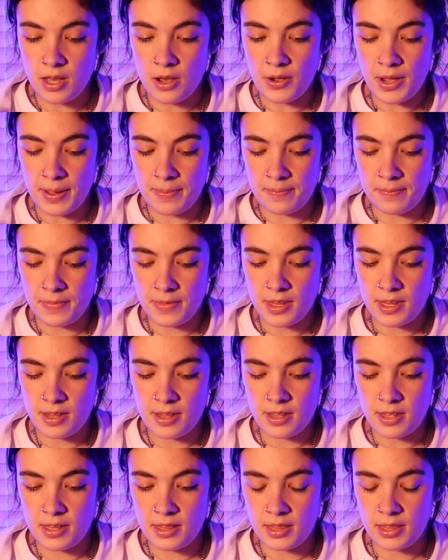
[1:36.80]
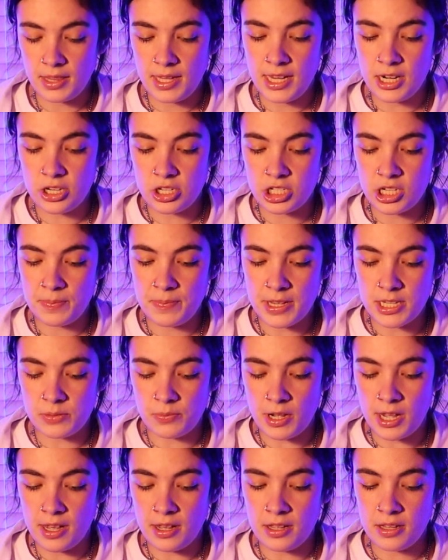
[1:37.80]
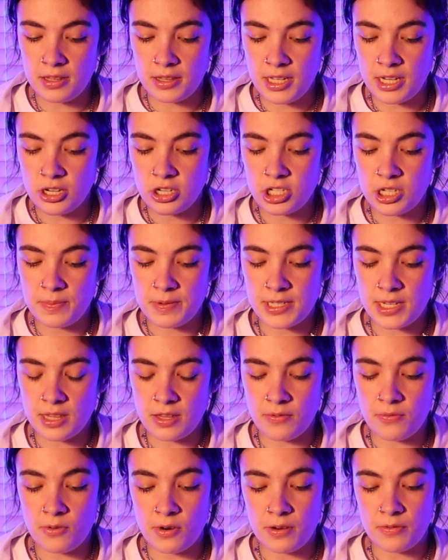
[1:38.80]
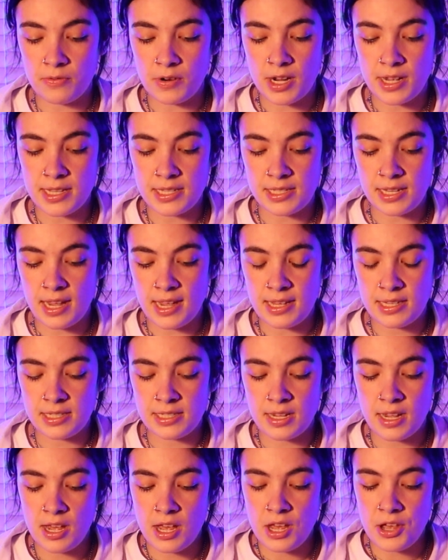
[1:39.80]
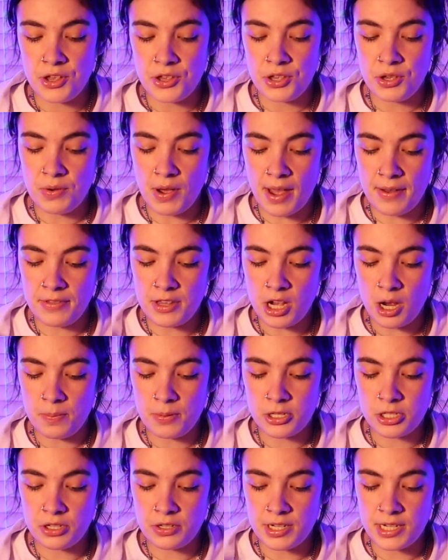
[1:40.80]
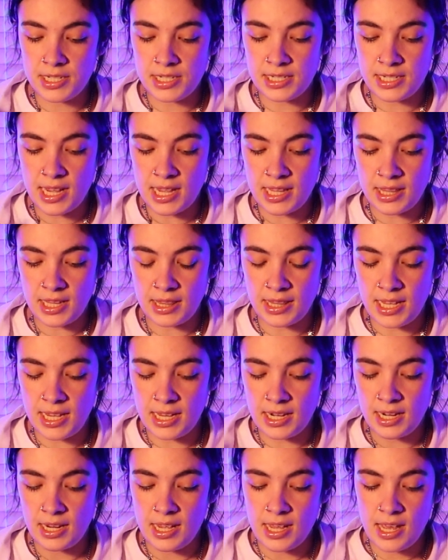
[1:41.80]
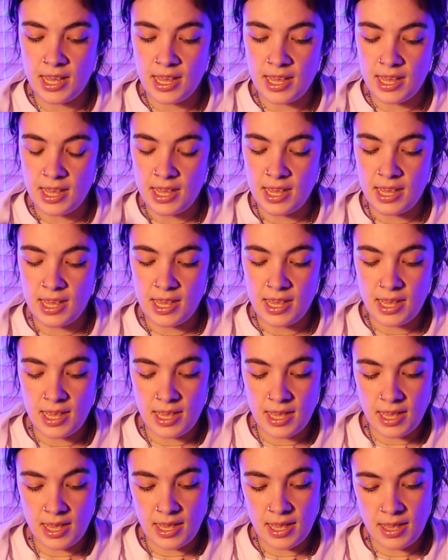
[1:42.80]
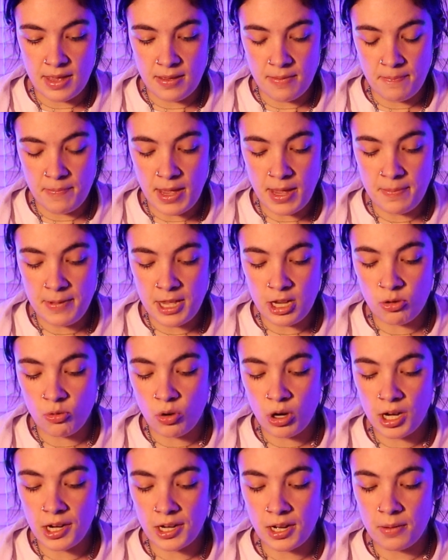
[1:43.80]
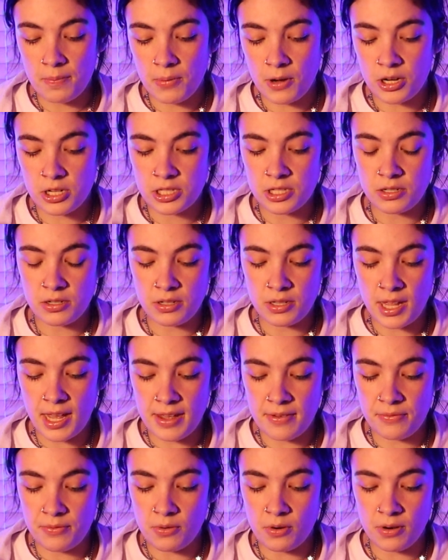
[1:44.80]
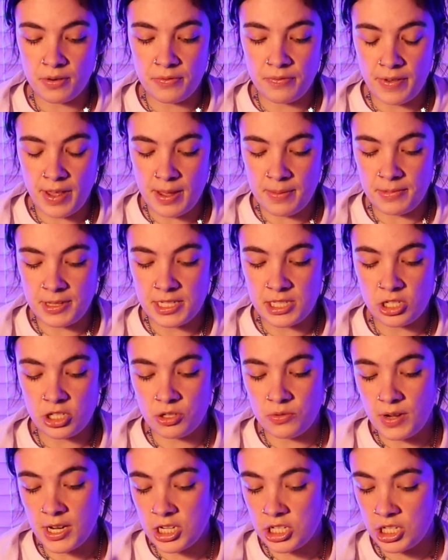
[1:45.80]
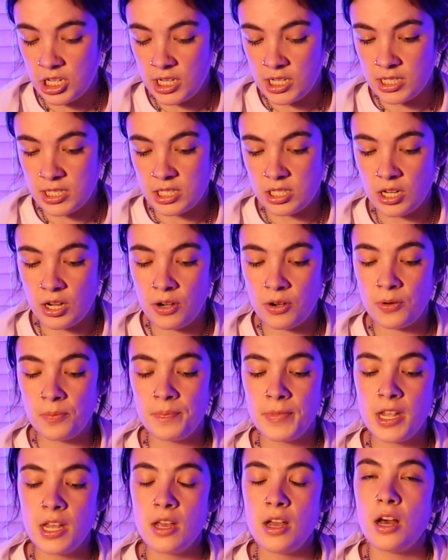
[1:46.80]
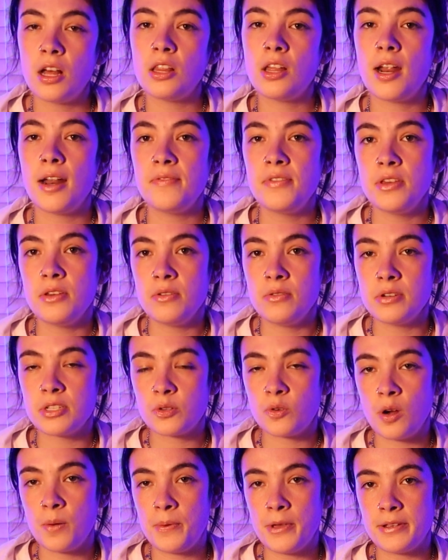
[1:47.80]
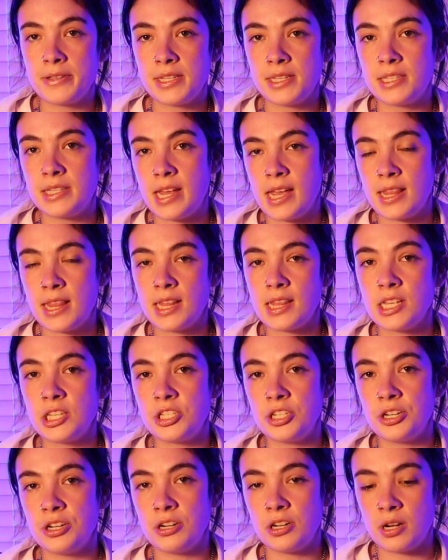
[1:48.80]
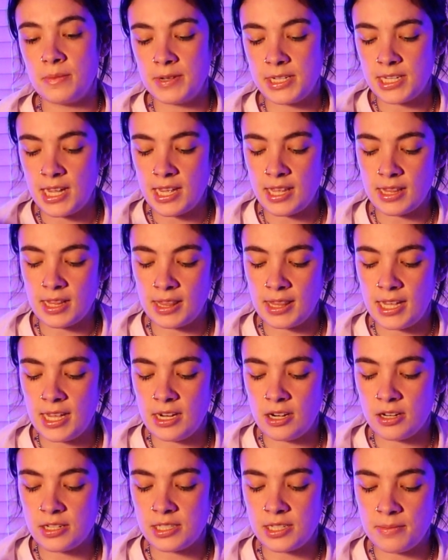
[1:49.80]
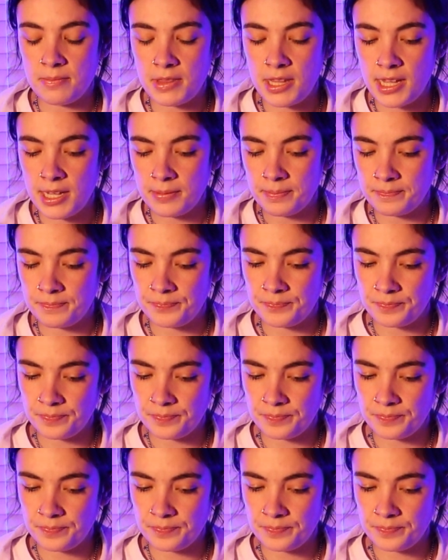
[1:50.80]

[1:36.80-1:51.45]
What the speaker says: Okay, leadership as well. Leadership is at the forefront, it says. You have the opportunity to take the lead, maybe in work, personal life, or family situations. So a lot of you Scorpios, it's saying that this year you're going to be taking the lead on something